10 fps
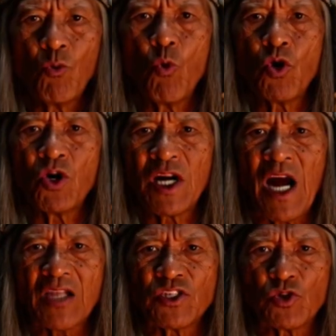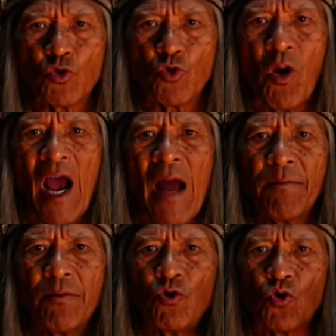Voyager clocks show a
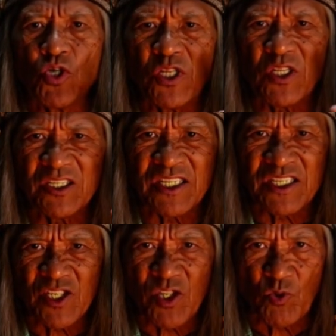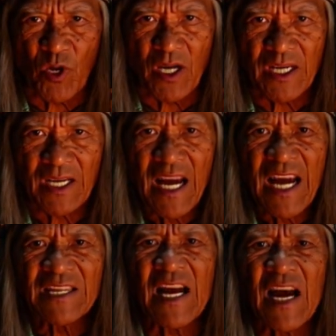time Earth's grid cannot steer.
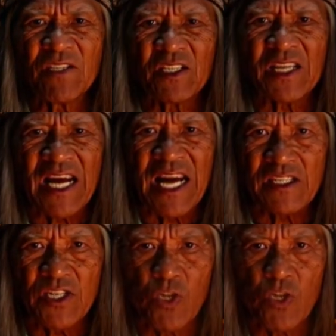NASA calls it aging